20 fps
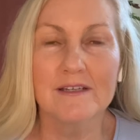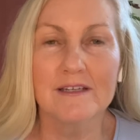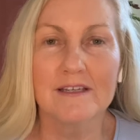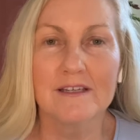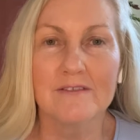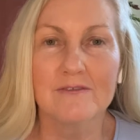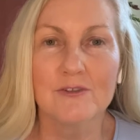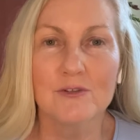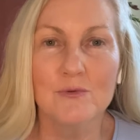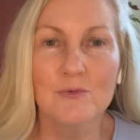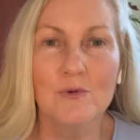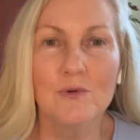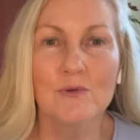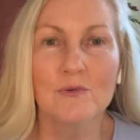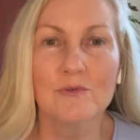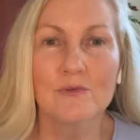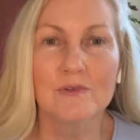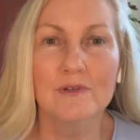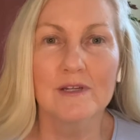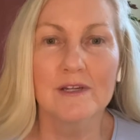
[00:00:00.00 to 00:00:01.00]
If you
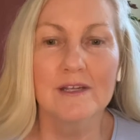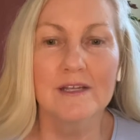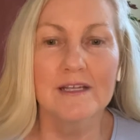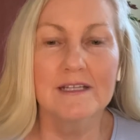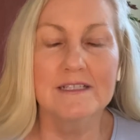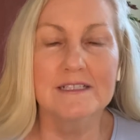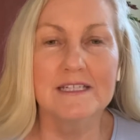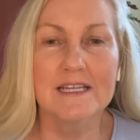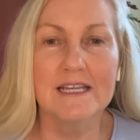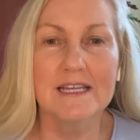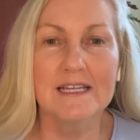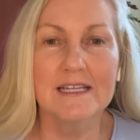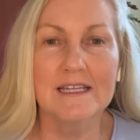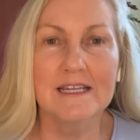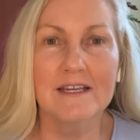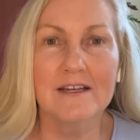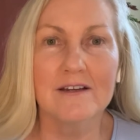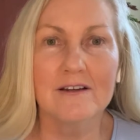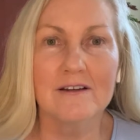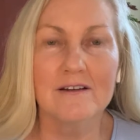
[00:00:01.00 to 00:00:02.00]
won't take
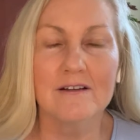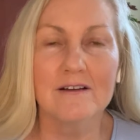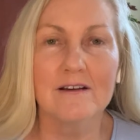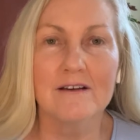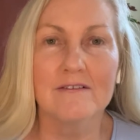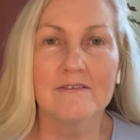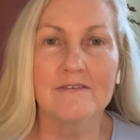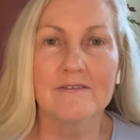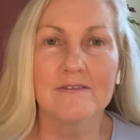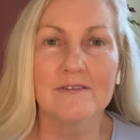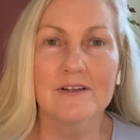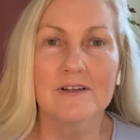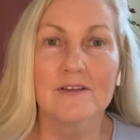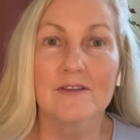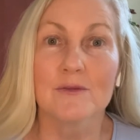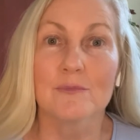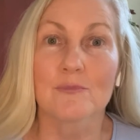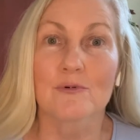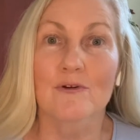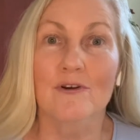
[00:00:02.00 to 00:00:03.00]
care of
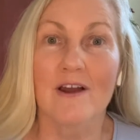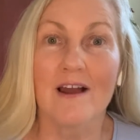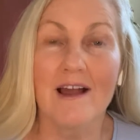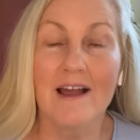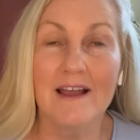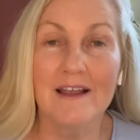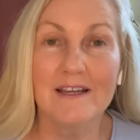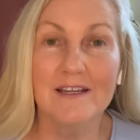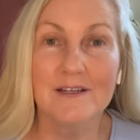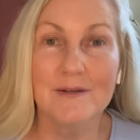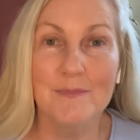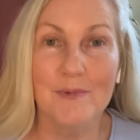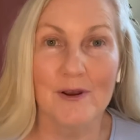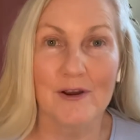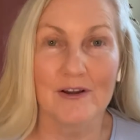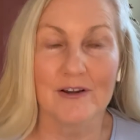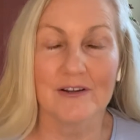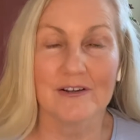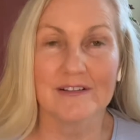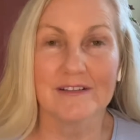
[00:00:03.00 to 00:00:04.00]
the pride
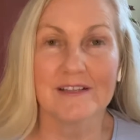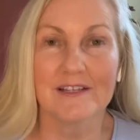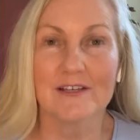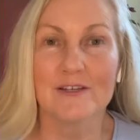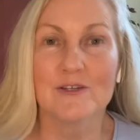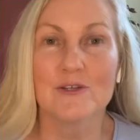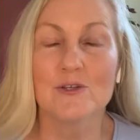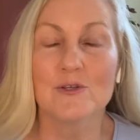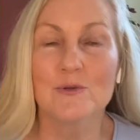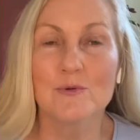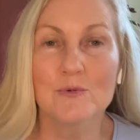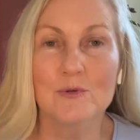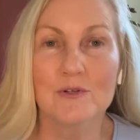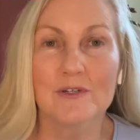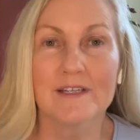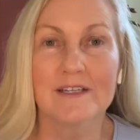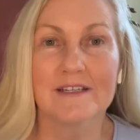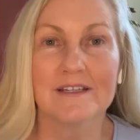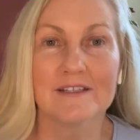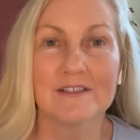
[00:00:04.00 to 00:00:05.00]
part, then you will
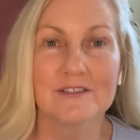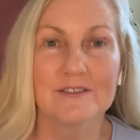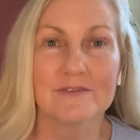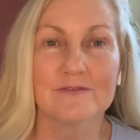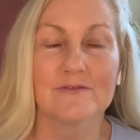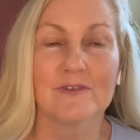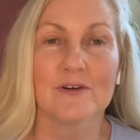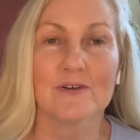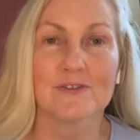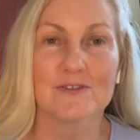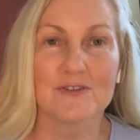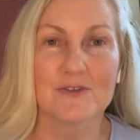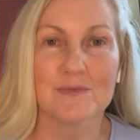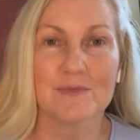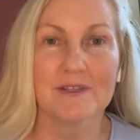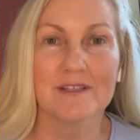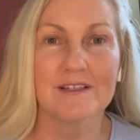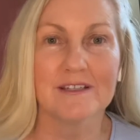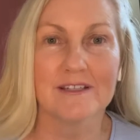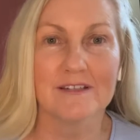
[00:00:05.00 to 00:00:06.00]
get into false
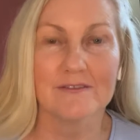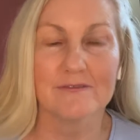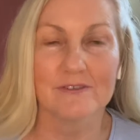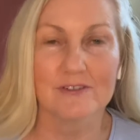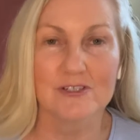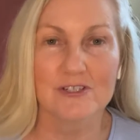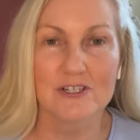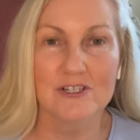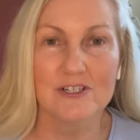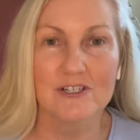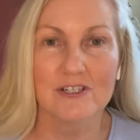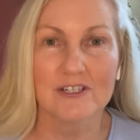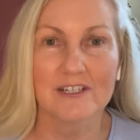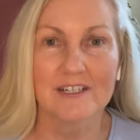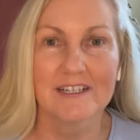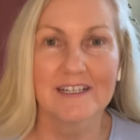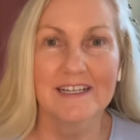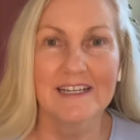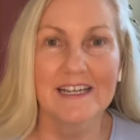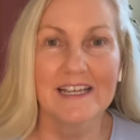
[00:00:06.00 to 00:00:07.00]
humility for sure.
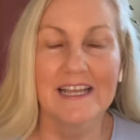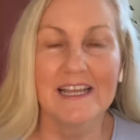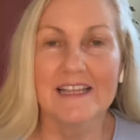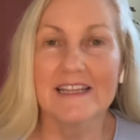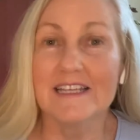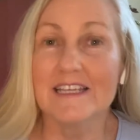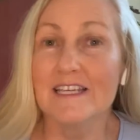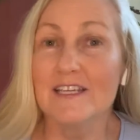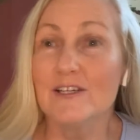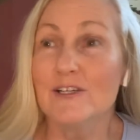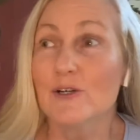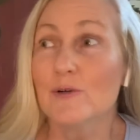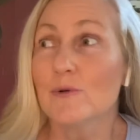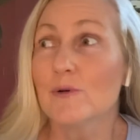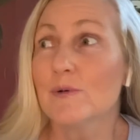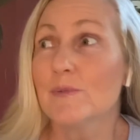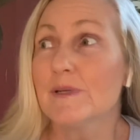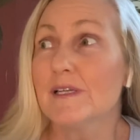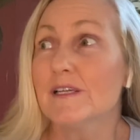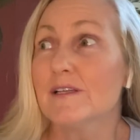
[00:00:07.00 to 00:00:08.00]
And the ego
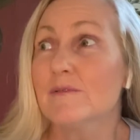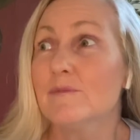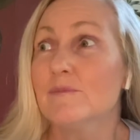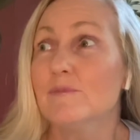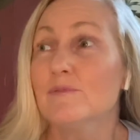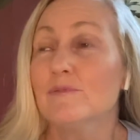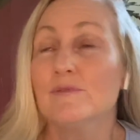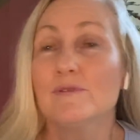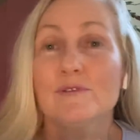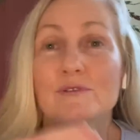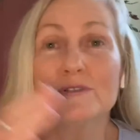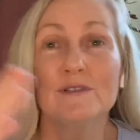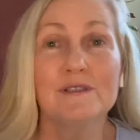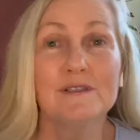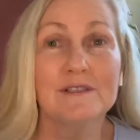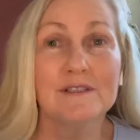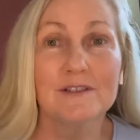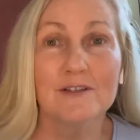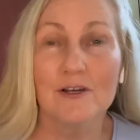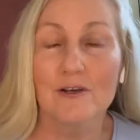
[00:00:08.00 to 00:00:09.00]
will be
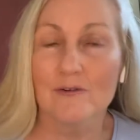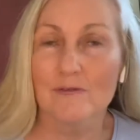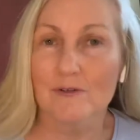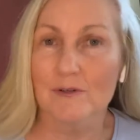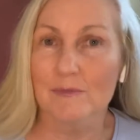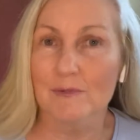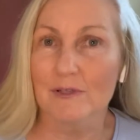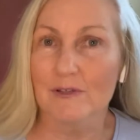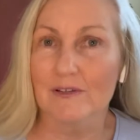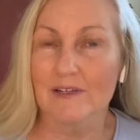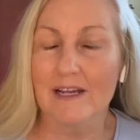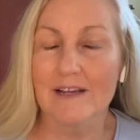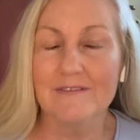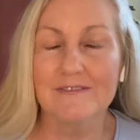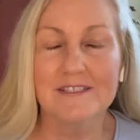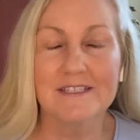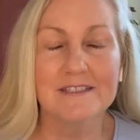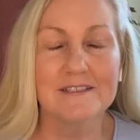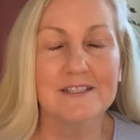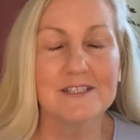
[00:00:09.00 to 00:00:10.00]
completely overblown. I've
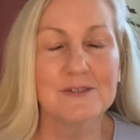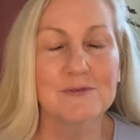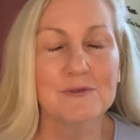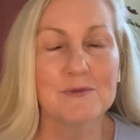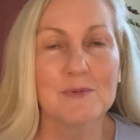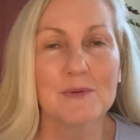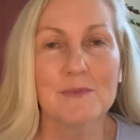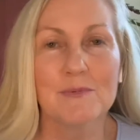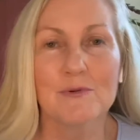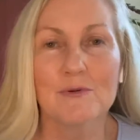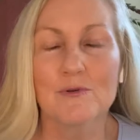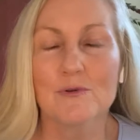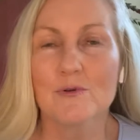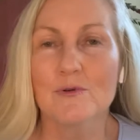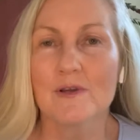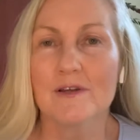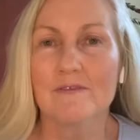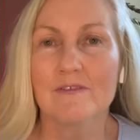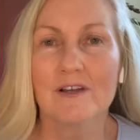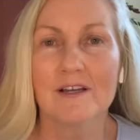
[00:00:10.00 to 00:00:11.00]
seen this with people who
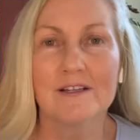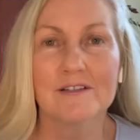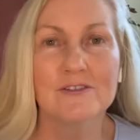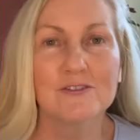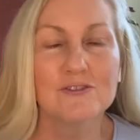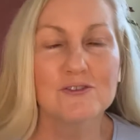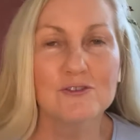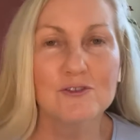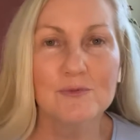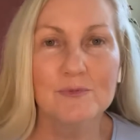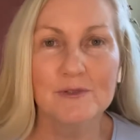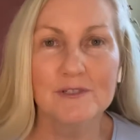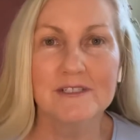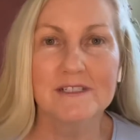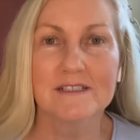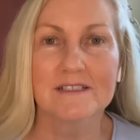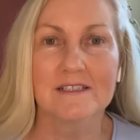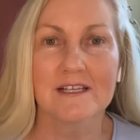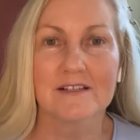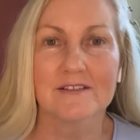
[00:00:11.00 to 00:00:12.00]
have gotten super
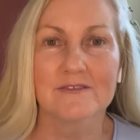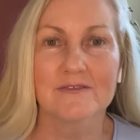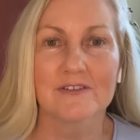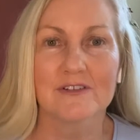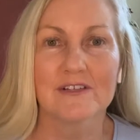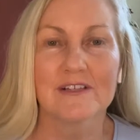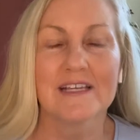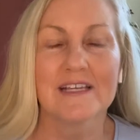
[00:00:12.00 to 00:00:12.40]
successful